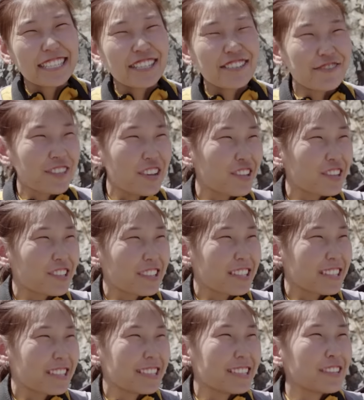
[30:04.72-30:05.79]

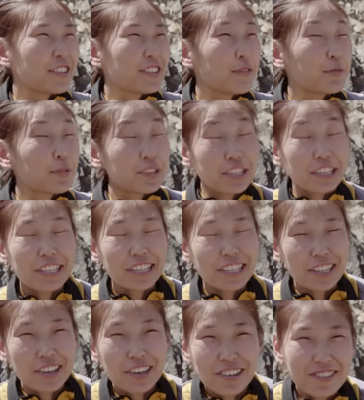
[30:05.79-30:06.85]
The fact that we have
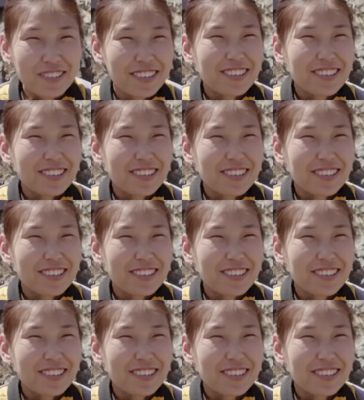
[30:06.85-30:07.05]
bears in